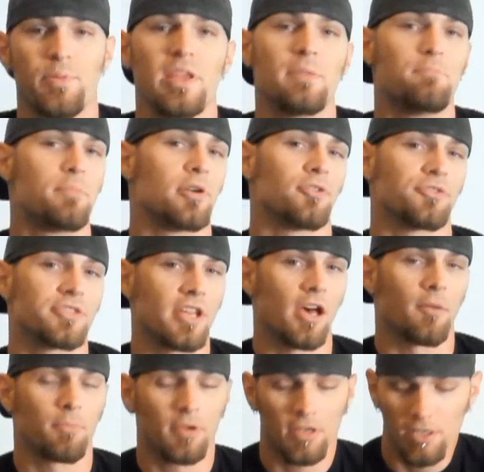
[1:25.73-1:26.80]
been built
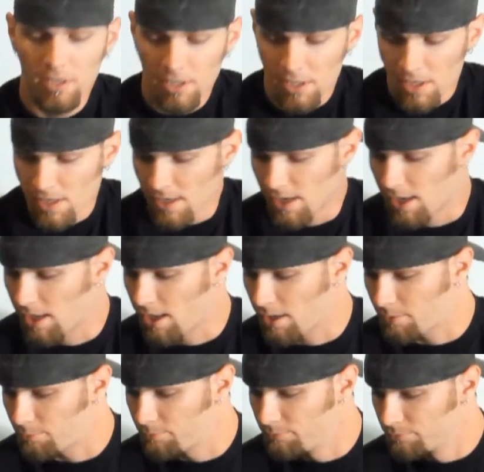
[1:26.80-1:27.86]
up.
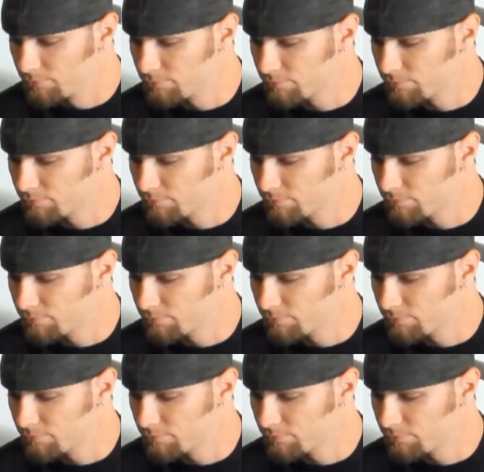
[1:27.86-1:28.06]
Kind